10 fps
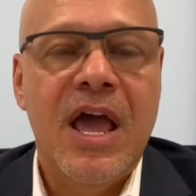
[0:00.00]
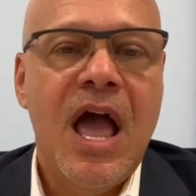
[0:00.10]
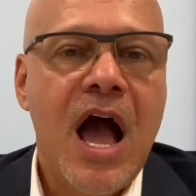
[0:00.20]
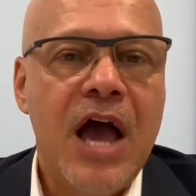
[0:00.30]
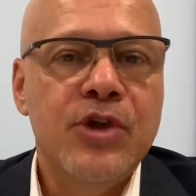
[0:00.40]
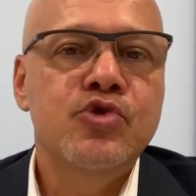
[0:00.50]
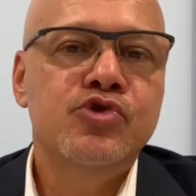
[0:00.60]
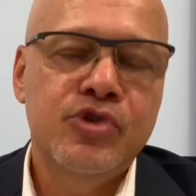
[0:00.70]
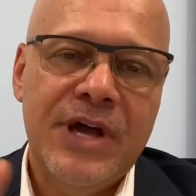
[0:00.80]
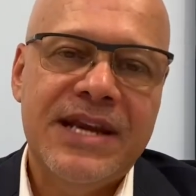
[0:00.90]
I used the
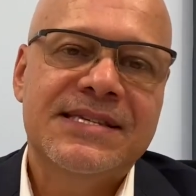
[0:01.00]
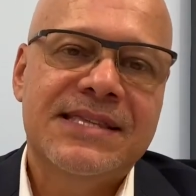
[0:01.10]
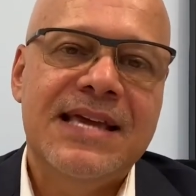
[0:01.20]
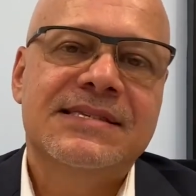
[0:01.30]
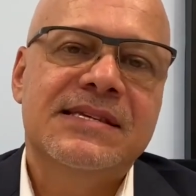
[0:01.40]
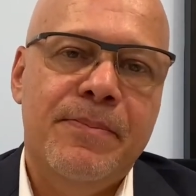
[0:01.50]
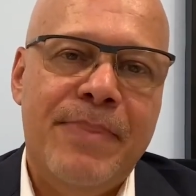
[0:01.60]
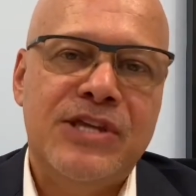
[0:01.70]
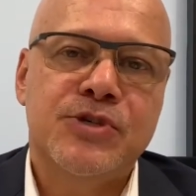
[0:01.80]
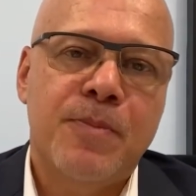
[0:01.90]
United States as a
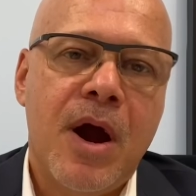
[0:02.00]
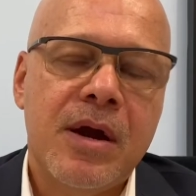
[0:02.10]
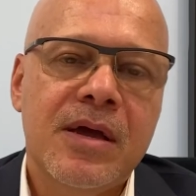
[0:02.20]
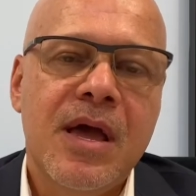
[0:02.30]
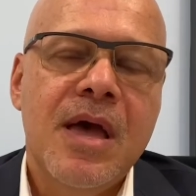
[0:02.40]
benchmark